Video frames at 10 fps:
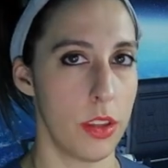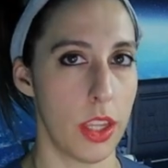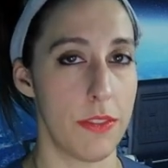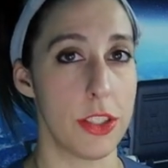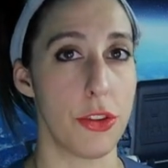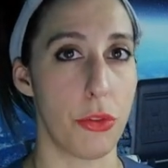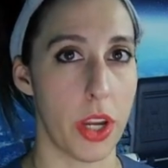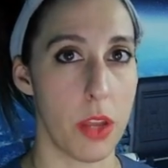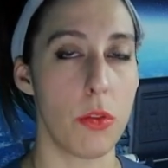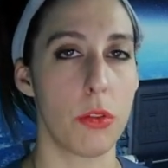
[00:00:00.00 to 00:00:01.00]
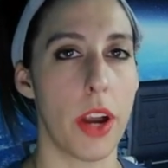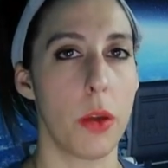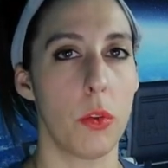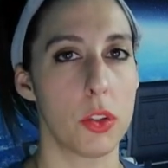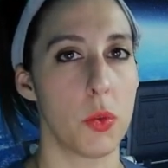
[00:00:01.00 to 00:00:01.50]
If it's 3, we'll
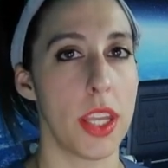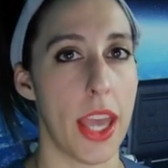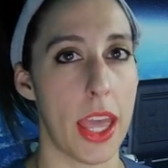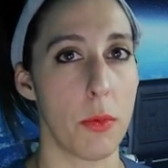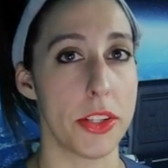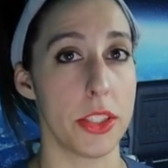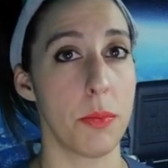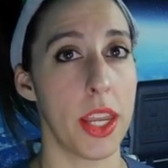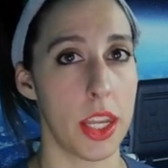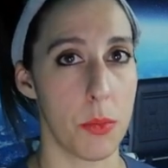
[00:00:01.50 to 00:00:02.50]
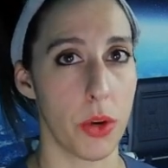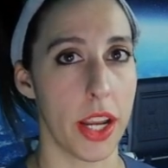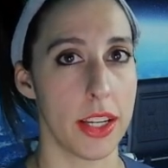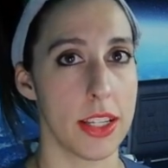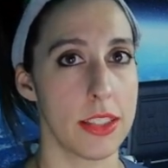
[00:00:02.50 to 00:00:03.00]
write 128, which is medium
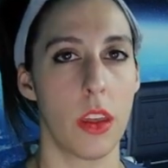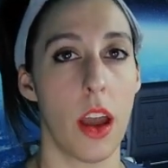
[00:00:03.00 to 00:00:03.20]
brightness.